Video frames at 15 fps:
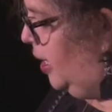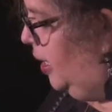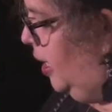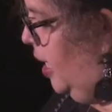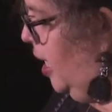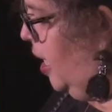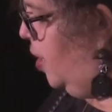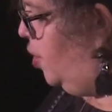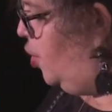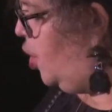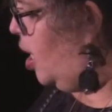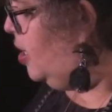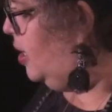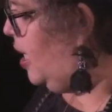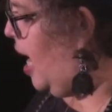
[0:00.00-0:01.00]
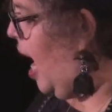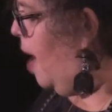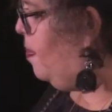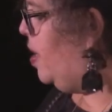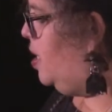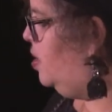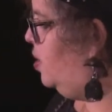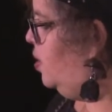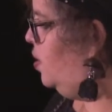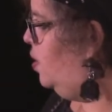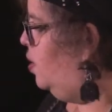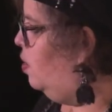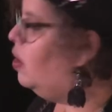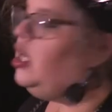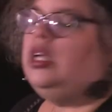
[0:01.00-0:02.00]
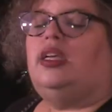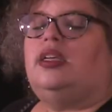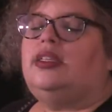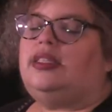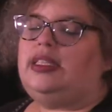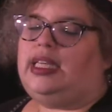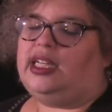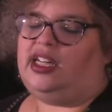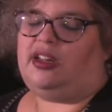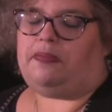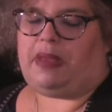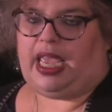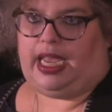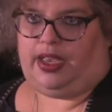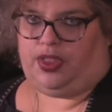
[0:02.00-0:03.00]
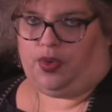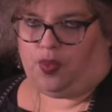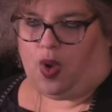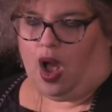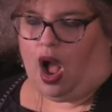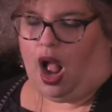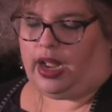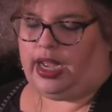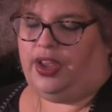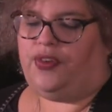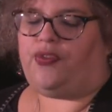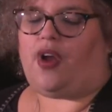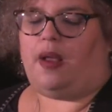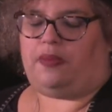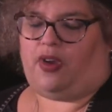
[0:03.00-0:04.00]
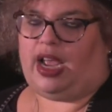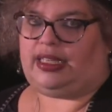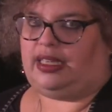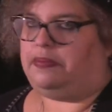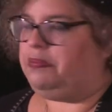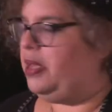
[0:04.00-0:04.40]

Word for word: Lydia just happens to still make the walk from Crescent